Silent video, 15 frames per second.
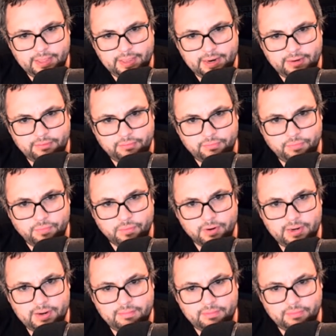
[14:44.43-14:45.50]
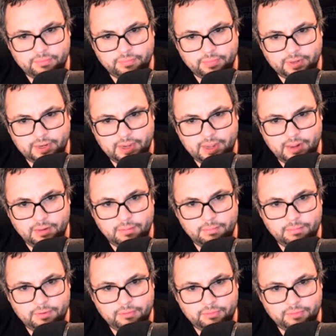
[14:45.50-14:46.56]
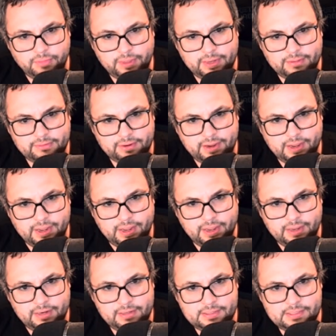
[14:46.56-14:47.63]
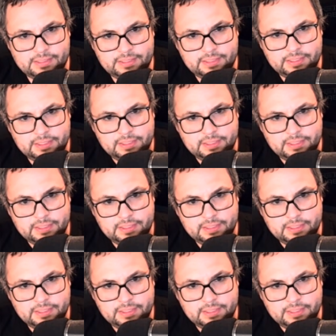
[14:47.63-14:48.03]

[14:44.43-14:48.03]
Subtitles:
that is 4 evens for the column, so that's odd,